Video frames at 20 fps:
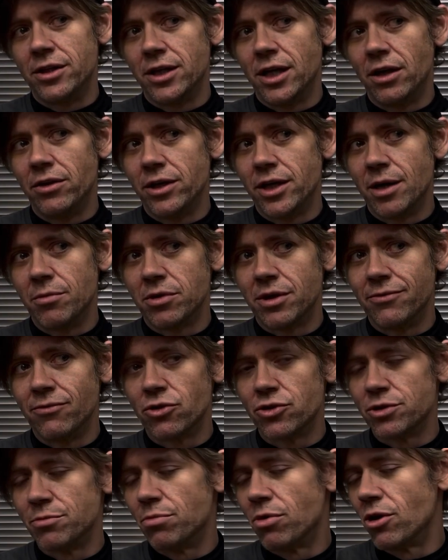the LEM
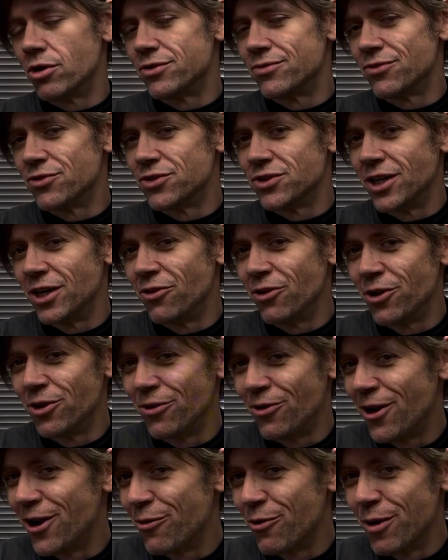conversion parts for sale on a lot of